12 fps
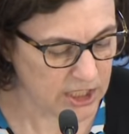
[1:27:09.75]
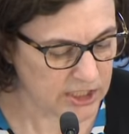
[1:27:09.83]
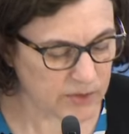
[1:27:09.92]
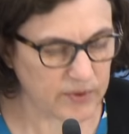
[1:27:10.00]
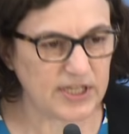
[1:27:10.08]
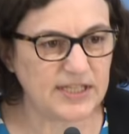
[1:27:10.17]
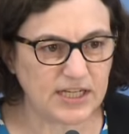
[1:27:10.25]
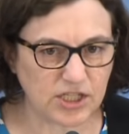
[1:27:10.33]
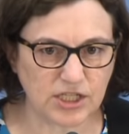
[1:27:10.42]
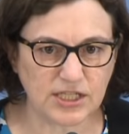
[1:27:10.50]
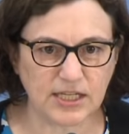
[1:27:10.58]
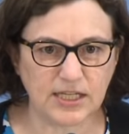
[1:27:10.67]
So in
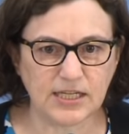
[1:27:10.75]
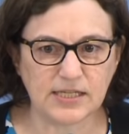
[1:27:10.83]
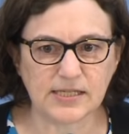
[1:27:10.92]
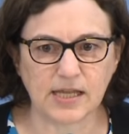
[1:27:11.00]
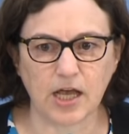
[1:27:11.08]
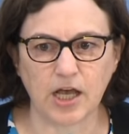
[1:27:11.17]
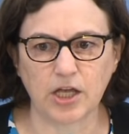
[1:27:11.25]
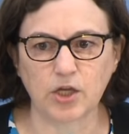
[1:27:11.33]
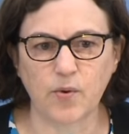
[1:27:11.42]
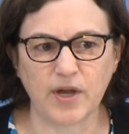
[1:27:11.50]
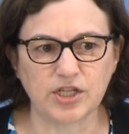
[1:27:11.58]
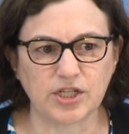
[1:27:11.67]
addition to these
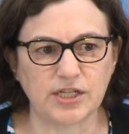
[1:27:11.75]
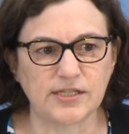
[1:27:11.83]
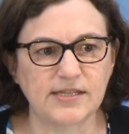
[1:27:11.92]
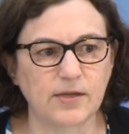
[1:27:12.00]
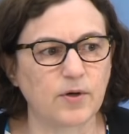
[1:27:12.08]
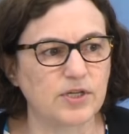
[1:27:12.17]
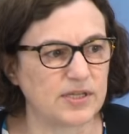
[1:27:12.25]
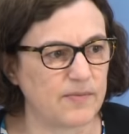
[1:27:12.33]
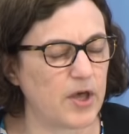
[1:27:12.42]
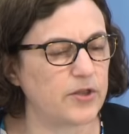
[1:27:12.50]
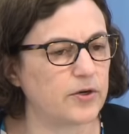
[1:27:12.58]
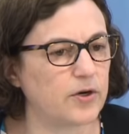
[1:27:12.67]
questions, there are some
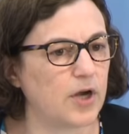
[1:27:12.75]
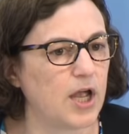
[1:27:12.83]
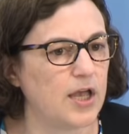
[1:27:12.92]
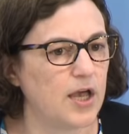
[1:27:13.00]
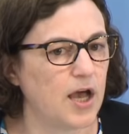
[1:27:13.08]
other